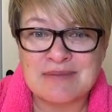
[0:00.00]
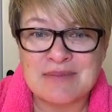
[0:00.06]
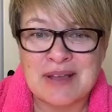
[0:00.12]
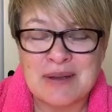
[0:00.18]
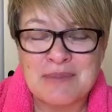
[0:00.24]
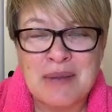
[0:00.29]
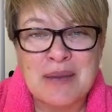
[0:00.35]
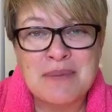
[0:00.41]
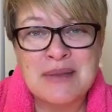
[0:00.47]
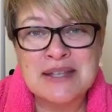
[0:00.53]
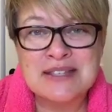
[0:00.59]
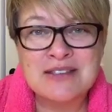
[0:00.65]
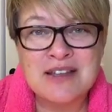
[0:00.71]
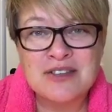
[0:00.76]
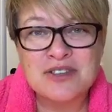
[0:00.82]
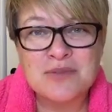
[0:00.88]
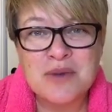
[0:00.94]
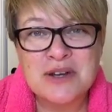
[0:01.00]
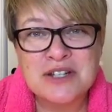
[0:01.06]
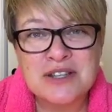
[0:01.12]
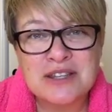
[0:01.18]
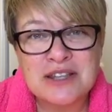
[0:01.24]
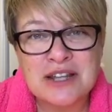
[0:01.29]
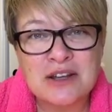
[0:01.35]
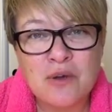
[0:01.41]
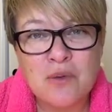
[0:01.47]
and maybe it's not so much
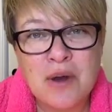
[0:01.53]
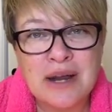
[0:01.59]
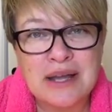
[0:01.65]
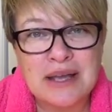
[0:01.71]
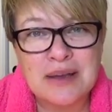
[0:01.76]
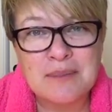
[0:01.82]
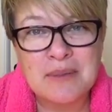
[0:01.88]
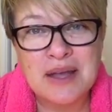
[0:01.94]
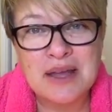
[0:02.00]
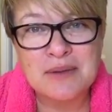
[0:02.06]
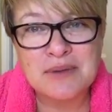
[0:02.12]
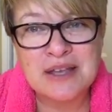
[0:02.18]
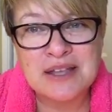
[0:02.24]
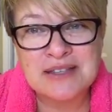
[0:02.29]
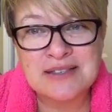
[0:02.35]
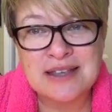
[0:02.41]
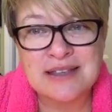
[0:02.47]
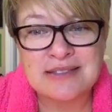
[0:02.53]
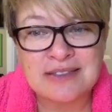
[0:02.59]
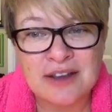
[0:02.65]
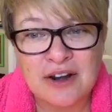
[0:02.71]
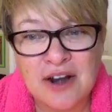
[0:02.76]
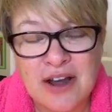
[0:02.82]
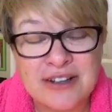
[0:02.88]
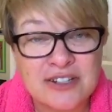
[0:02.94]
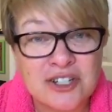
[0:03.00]
that they don't want to commit it's that
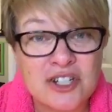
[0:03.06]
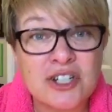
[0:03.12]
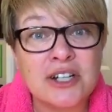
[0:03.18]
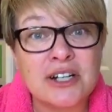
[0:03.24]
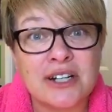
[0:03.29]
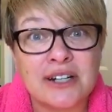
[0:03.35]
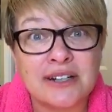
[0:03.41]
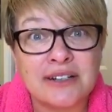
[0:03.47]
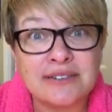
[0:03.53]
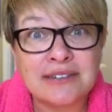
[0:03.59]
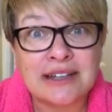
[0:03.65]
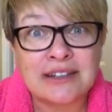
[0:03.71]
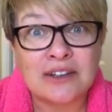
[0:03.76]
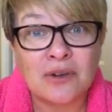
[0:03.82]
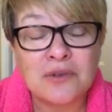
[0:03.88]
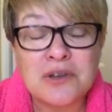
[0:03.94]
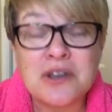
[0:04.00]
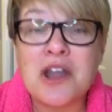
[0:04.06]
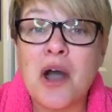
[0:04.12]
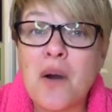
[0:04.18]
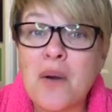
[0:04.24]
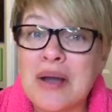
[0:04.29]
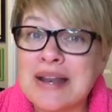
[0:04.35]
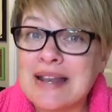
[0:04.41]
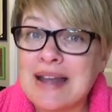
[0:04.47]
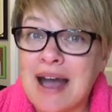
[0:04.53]
they're unsure they don't
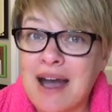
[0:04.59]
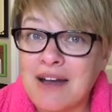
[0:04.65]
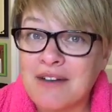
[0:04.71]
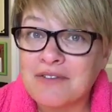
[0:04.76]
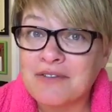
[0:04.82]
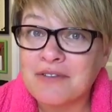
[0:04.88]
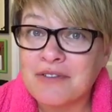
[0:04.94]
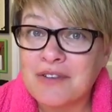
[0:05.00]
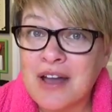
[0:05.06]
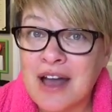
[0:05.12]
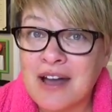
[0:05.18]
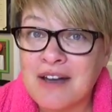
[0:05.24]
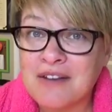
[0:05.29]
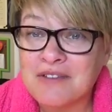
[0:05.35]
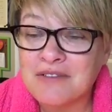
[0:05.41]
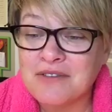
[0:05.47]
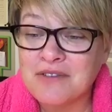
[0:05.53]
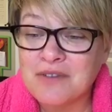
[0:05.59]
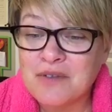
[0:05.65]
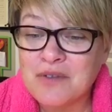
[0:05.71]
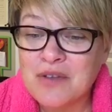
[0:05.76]
know enough of